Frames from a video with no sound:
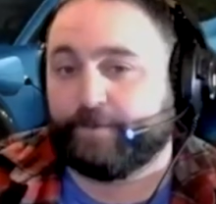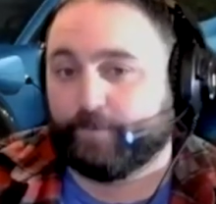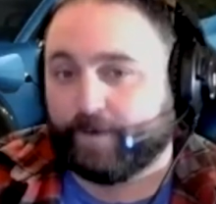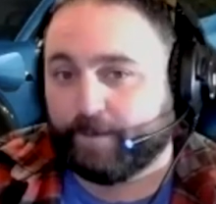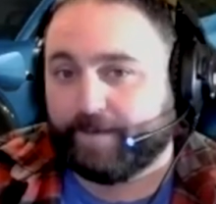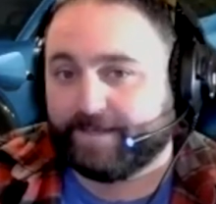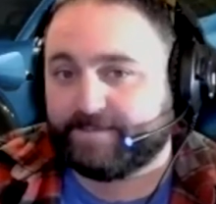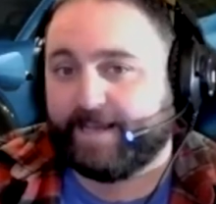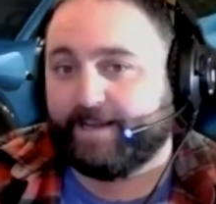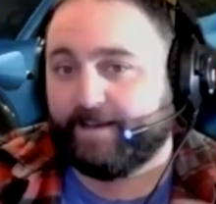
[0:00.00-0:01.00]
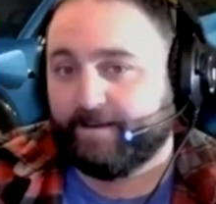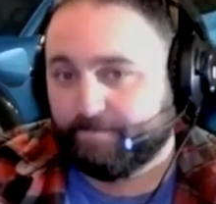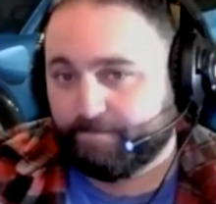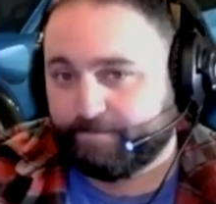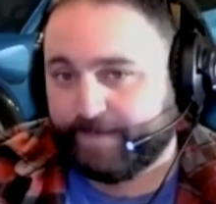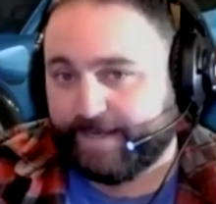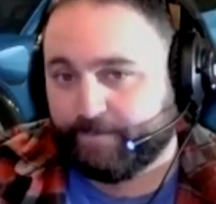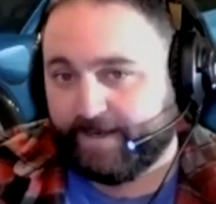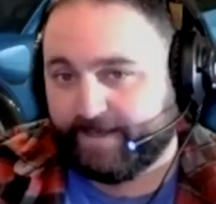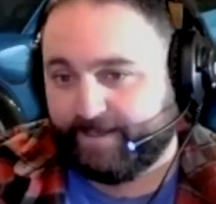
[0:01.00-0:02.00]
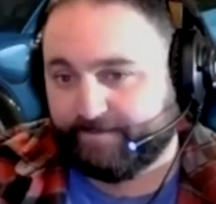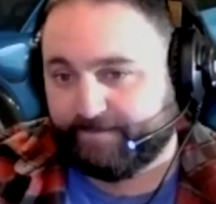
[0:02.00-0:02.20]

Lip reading: If you want a Mustang, buy the Mach-E.